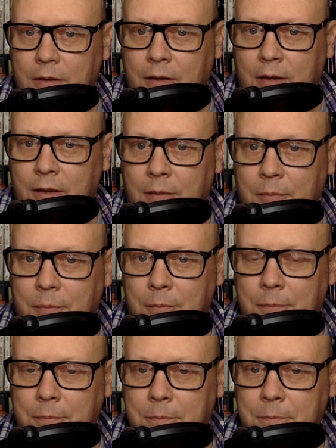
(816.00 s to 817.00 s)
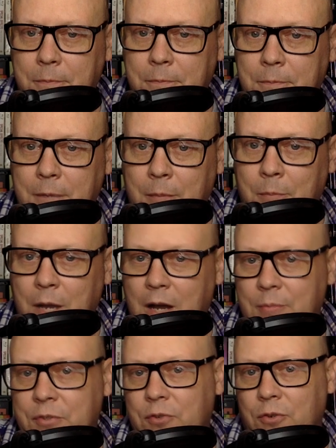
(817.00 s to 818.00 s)
a
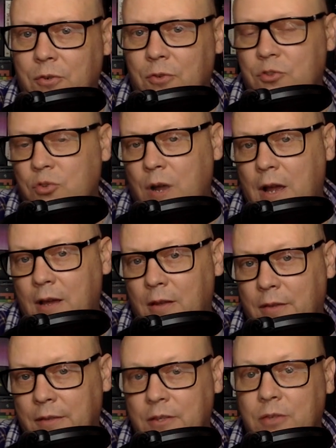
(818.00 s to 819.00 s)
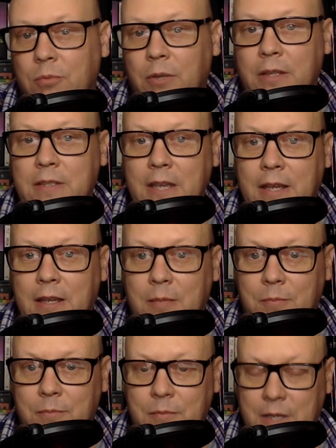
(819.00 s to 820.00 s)
mobster trial that could really take
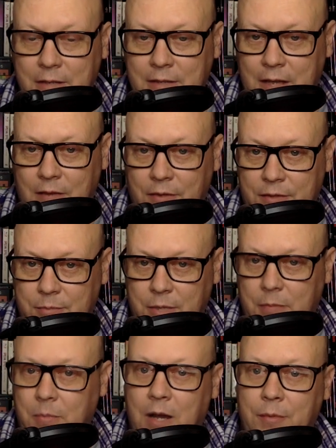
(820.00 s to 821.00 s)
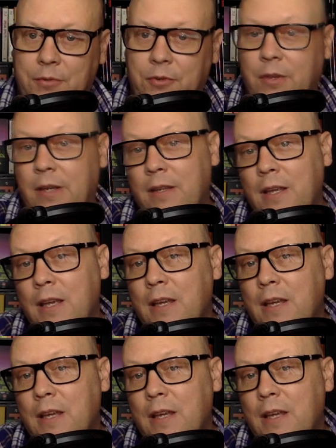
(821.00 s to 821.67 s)
him down, this big mobster that